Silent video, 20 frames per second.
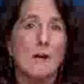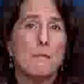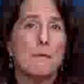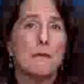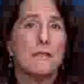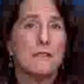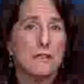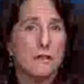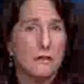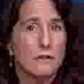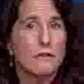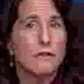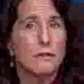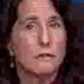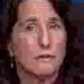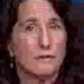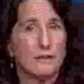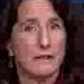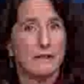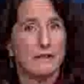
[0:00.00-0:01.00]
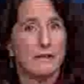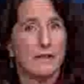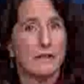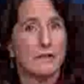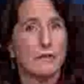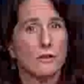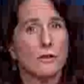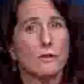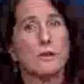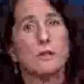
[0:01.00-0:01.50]
But the good news is that
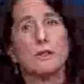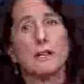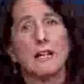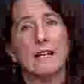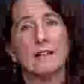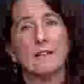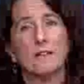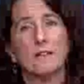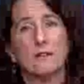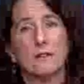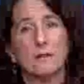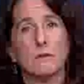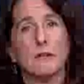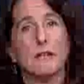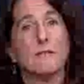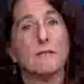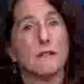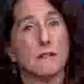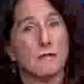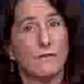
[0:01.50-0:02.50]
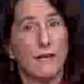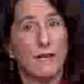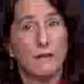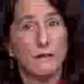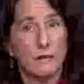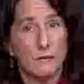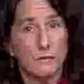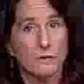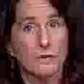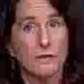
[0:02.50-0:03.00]
cervical cancer, if it's
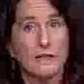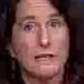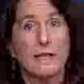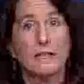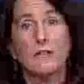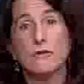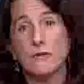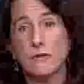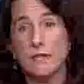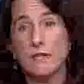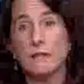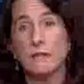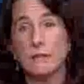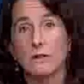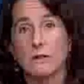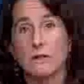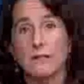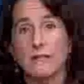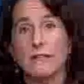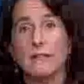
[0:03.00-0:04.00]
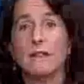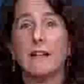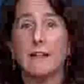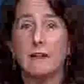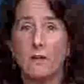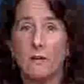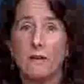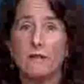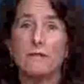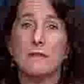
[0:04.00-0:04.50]
found early and treated early, can
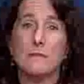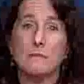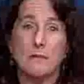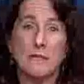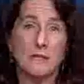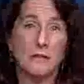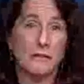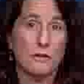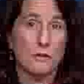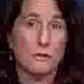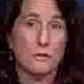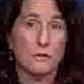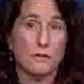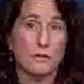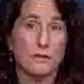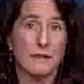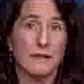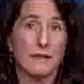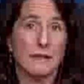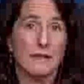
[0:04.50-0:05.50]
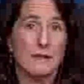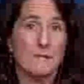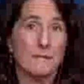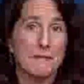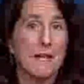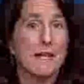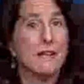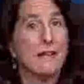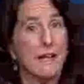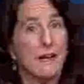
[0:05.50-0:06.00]
often be cured.
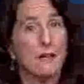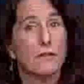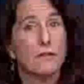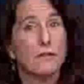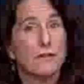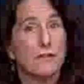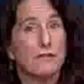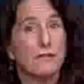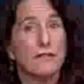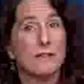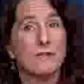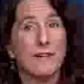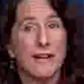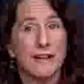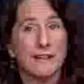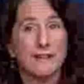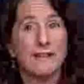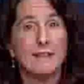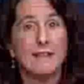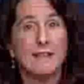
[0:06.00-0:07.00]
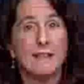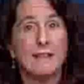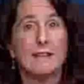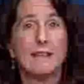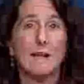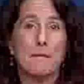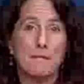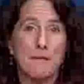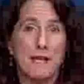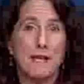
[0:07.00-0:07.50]
And now there's even a vaccine
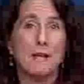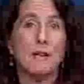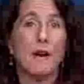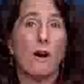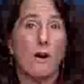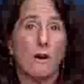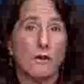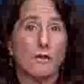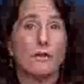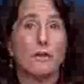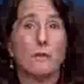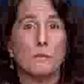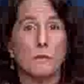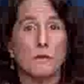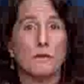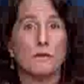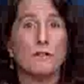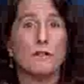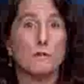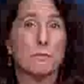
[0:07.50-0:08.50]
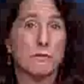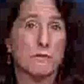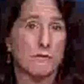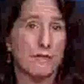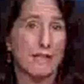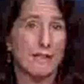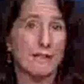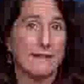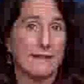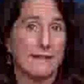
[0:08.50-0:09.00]
that may also work to
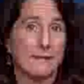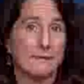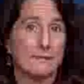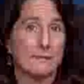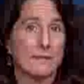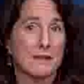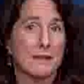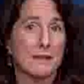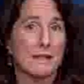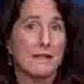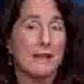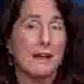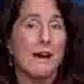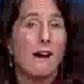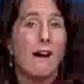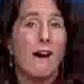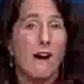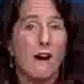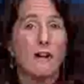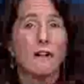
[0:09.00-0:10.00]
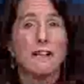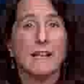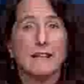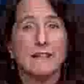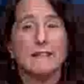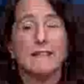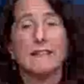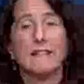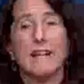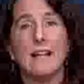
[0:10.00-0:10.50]
prevent it. Our
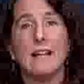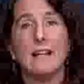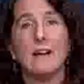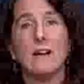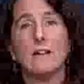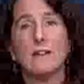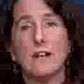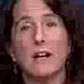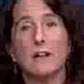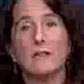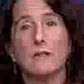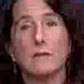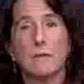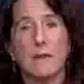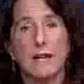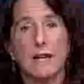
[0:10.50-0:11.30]
guests today are Dr.